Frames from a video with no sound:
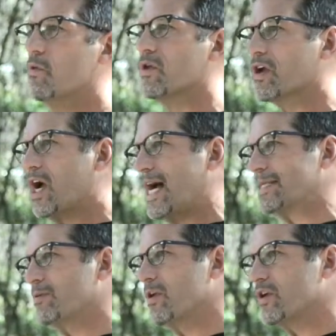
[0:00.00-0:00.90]
where the
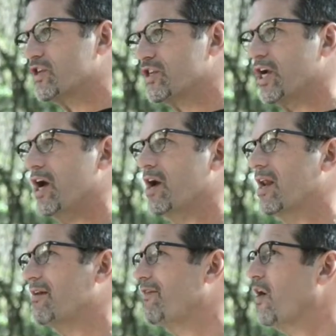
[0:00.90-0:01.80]
gospel is shared
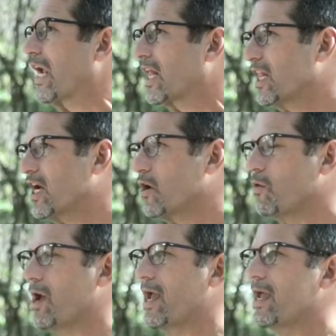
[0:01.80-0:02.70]
in a very clear
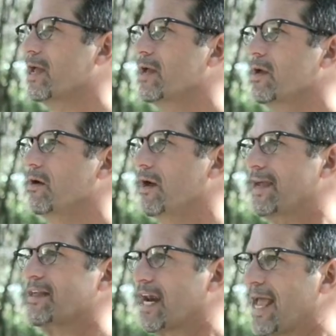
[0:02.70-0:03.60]
way
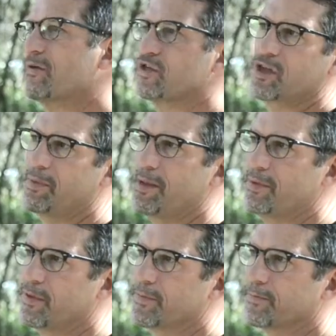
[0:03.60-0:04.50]
in the language of the people.